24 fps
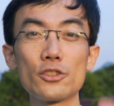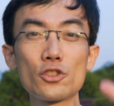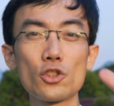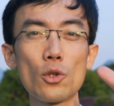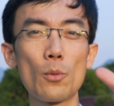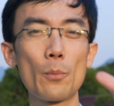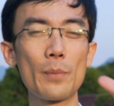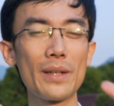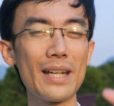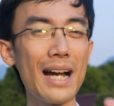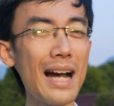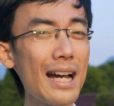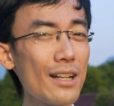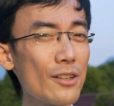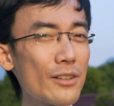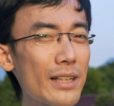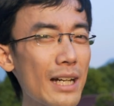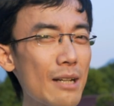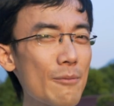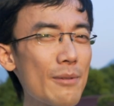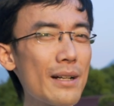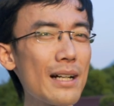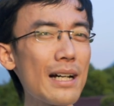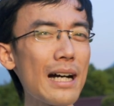So behind the
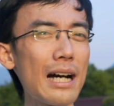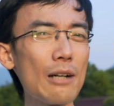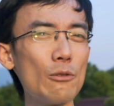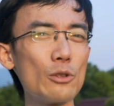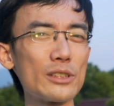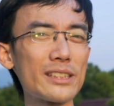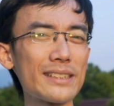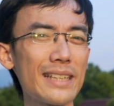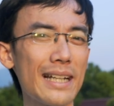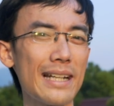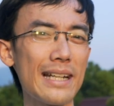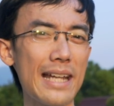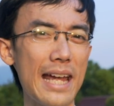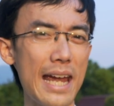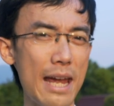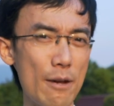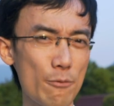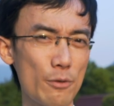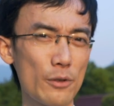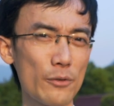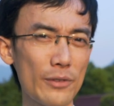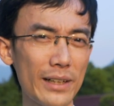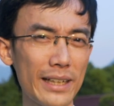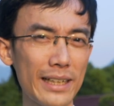camera, I would set
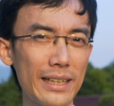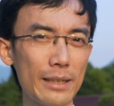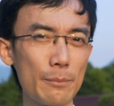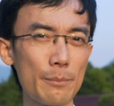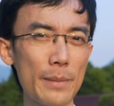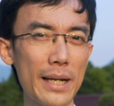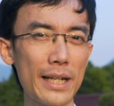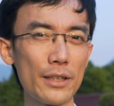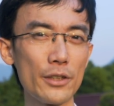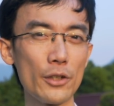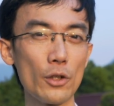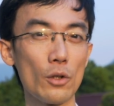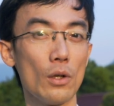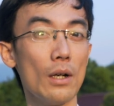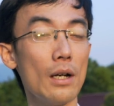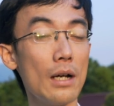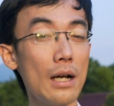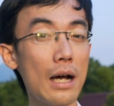everything in menu.